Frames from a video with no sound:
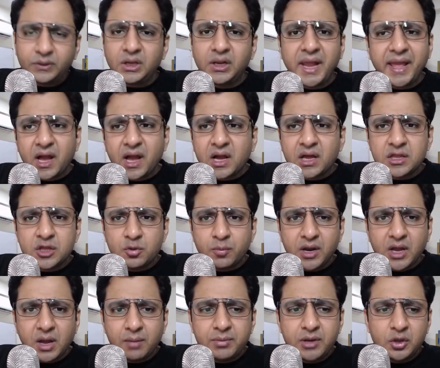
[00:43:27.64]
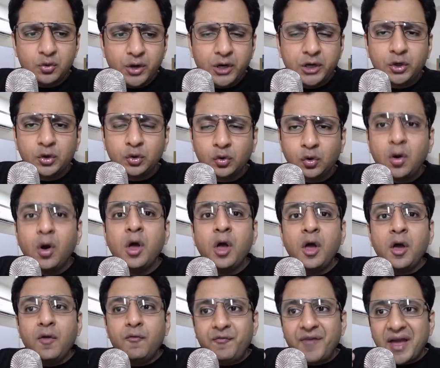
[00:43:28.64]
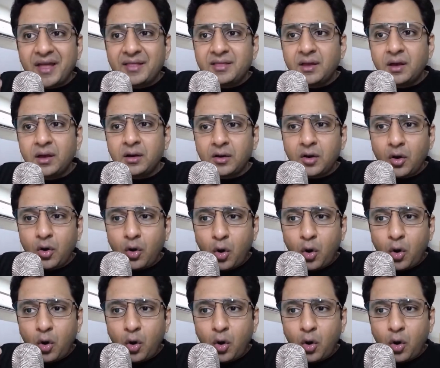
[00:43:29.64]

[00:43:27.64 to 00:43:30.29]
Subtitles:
like a consumer company, you need to know whether